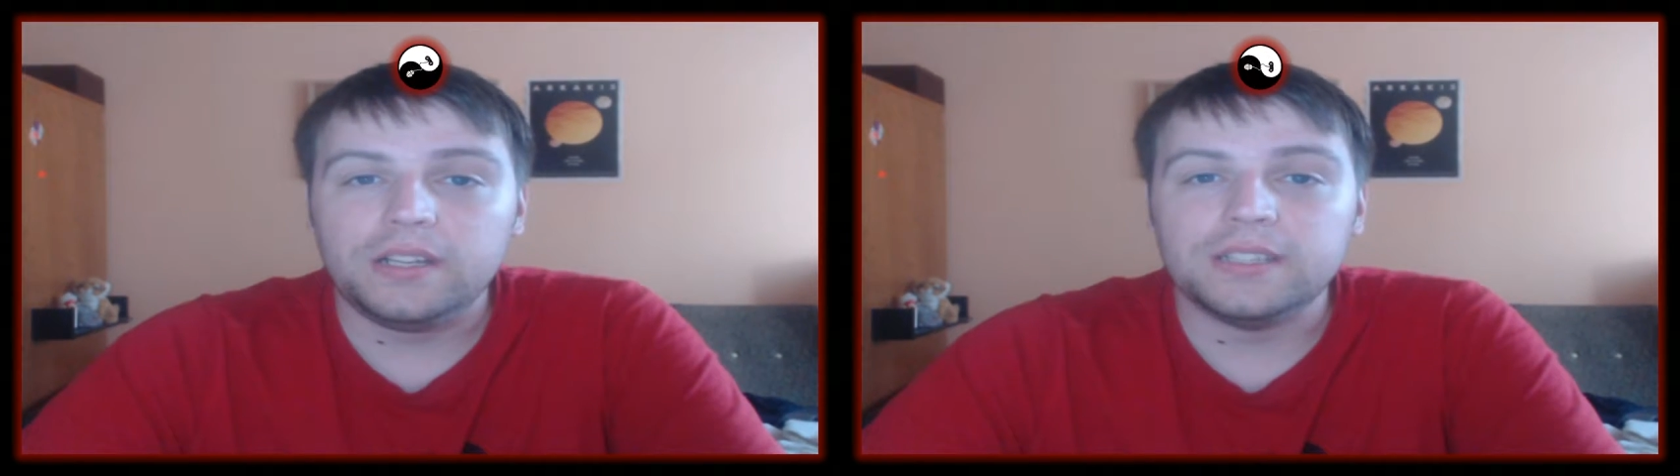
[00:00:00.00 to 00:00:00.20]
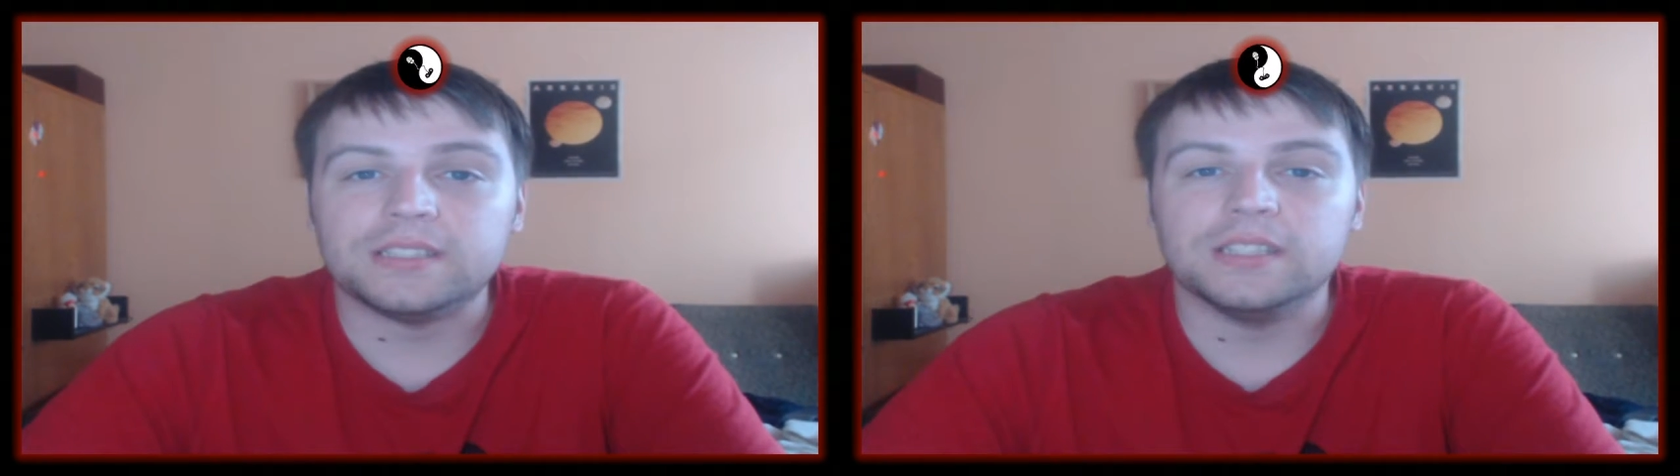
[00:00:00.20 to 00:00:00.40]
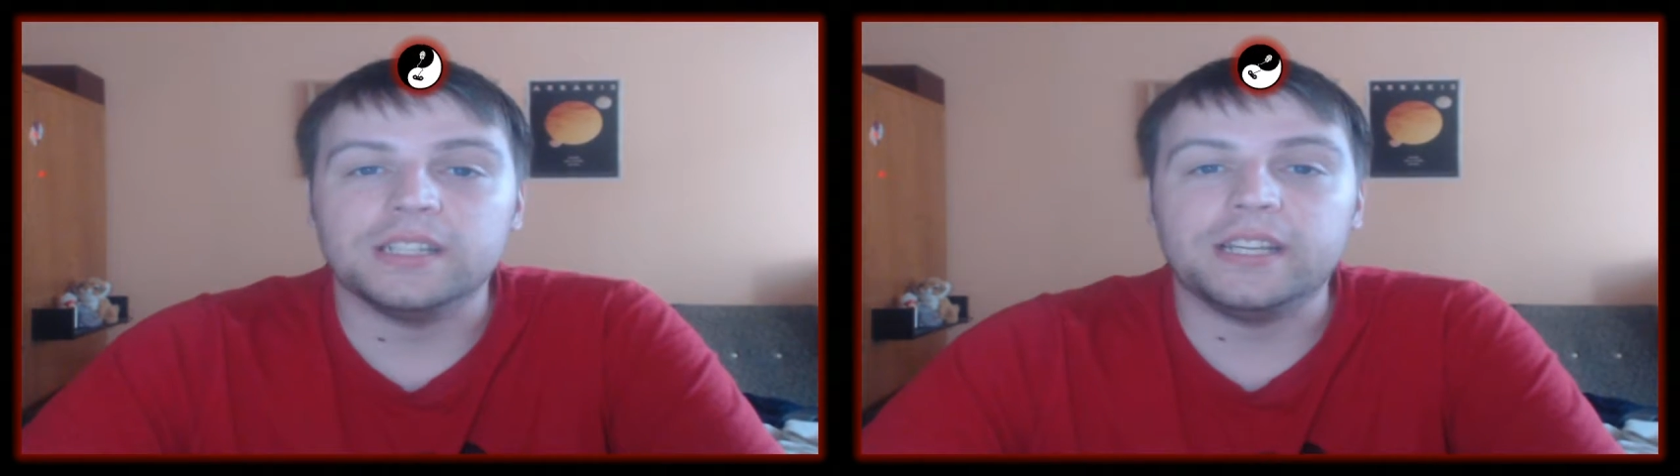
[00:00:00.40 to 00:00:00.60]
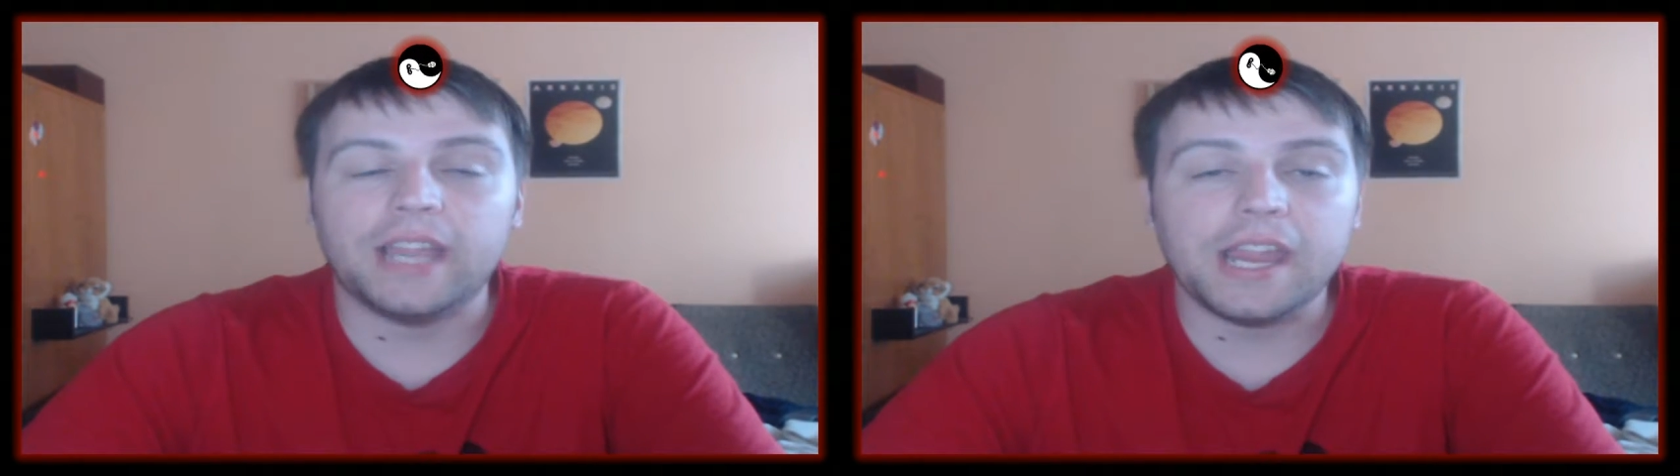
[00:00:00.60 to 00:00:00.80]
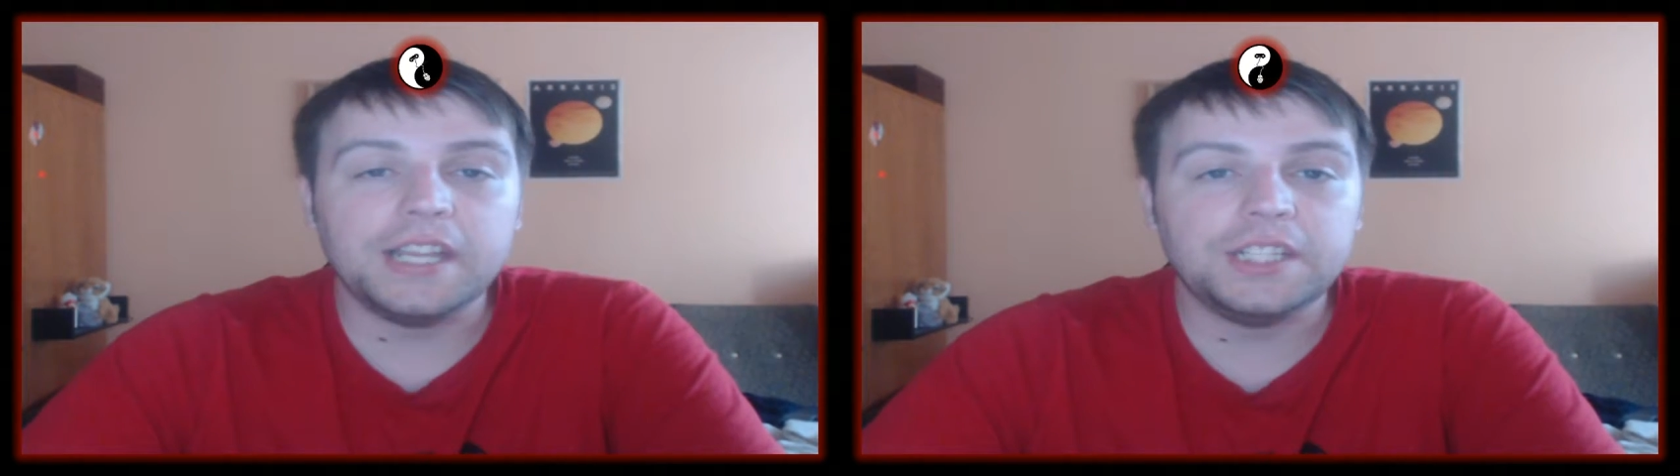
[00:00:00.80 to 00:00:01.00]
is
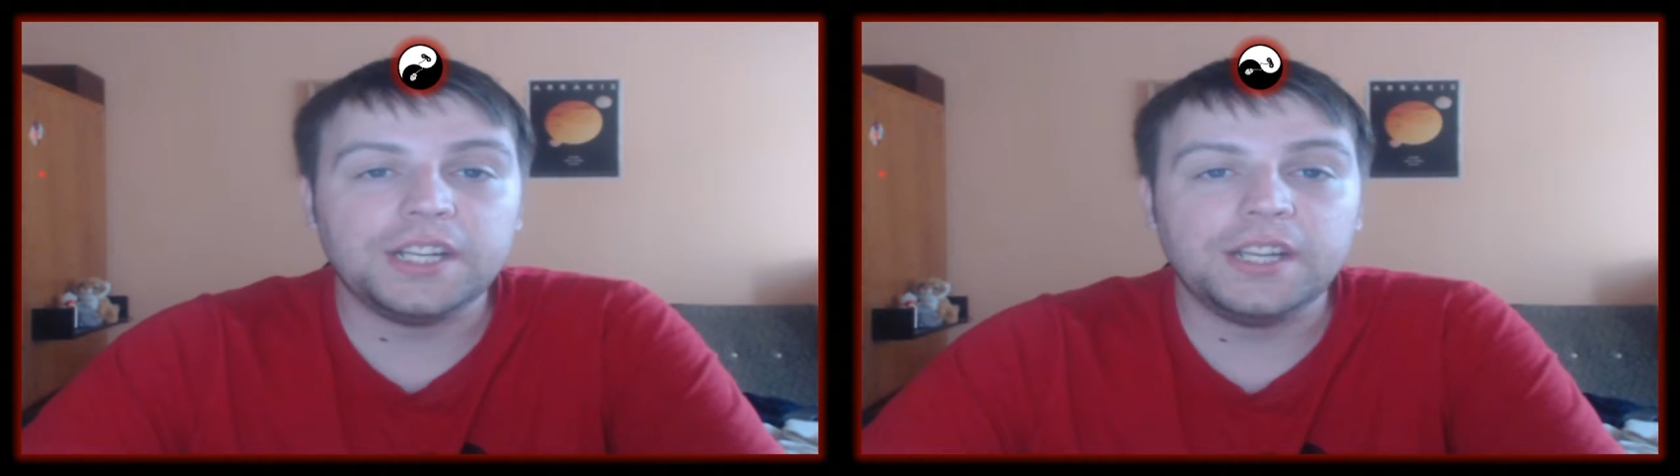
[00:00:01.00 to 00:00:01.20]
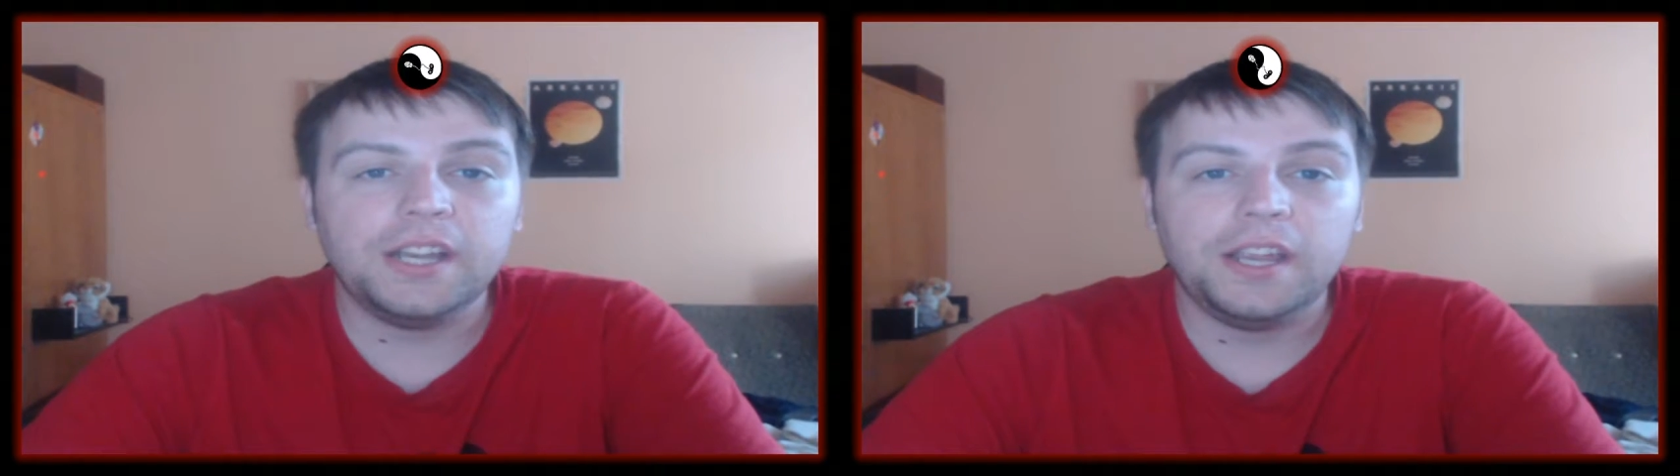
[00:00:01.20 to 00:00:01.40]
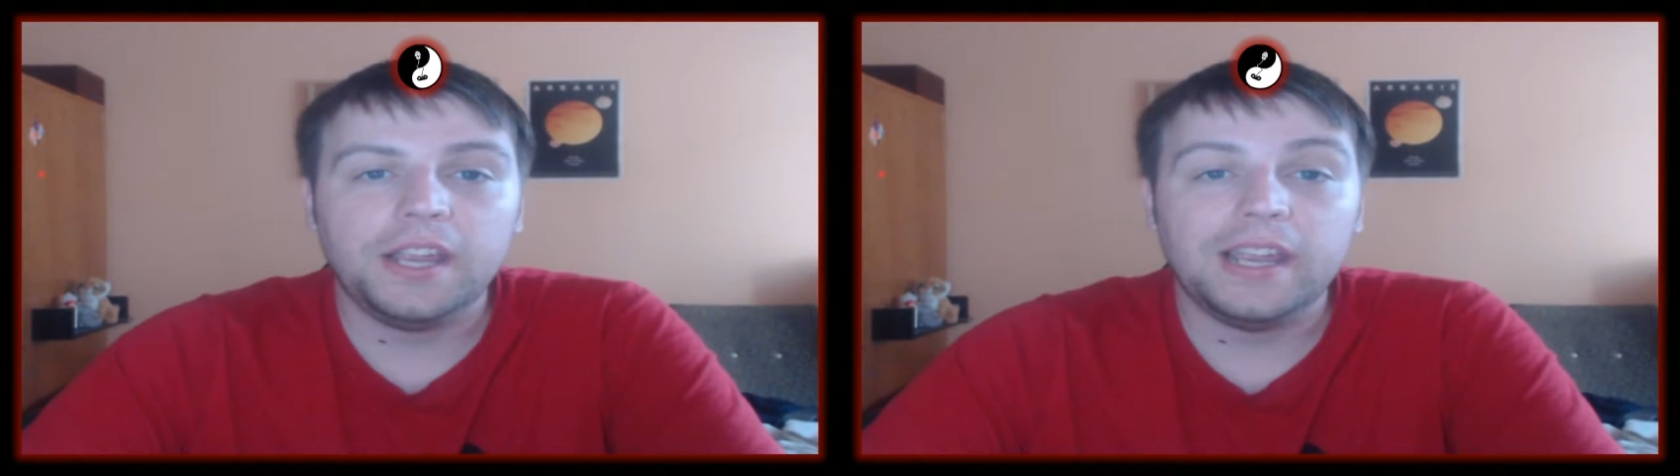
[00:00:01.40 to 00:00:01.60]
engaging